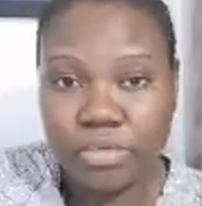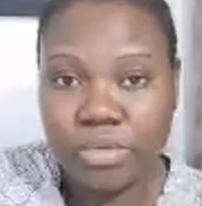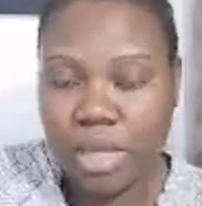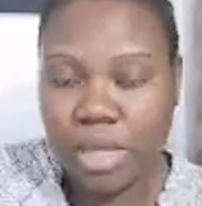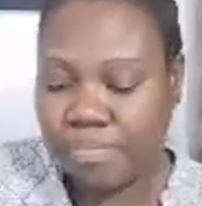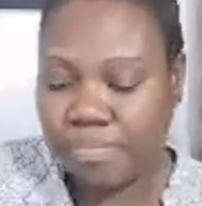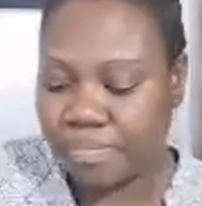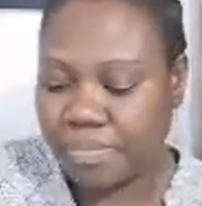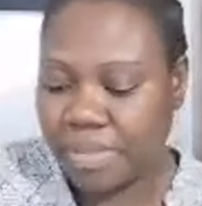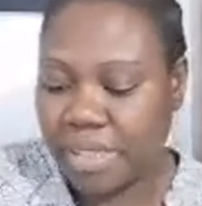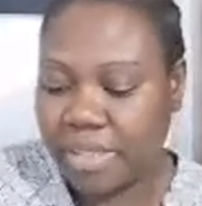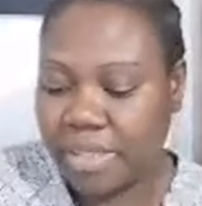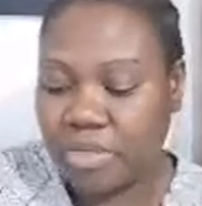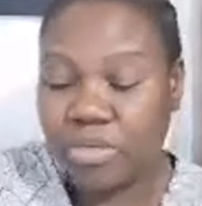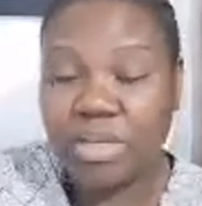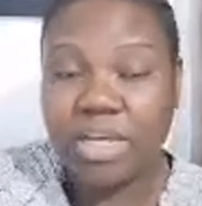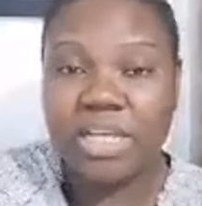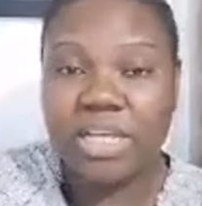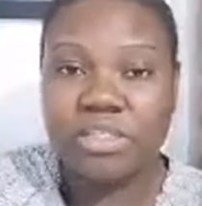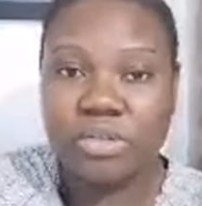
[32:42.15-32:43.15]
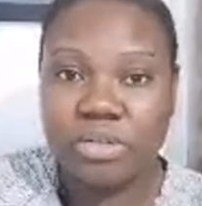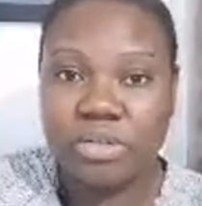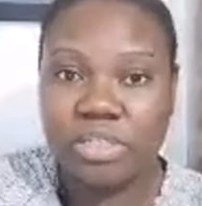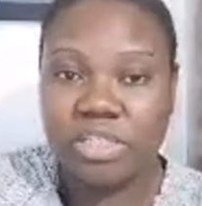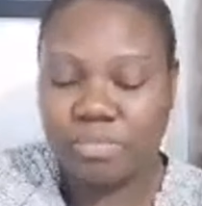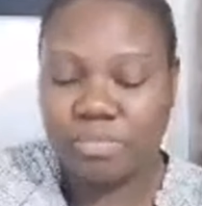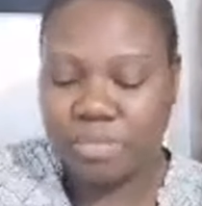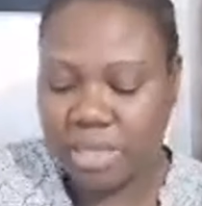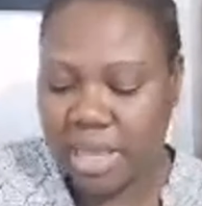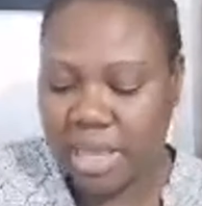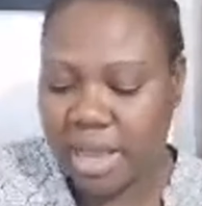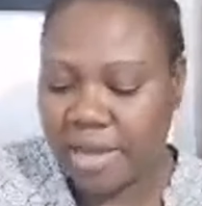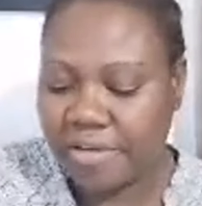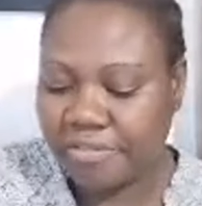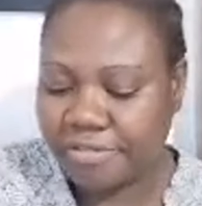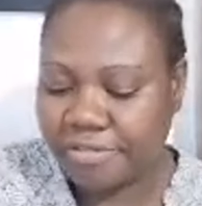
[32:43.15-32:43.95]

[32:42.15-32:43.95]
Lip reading: I'm thanking you guys on his behalf,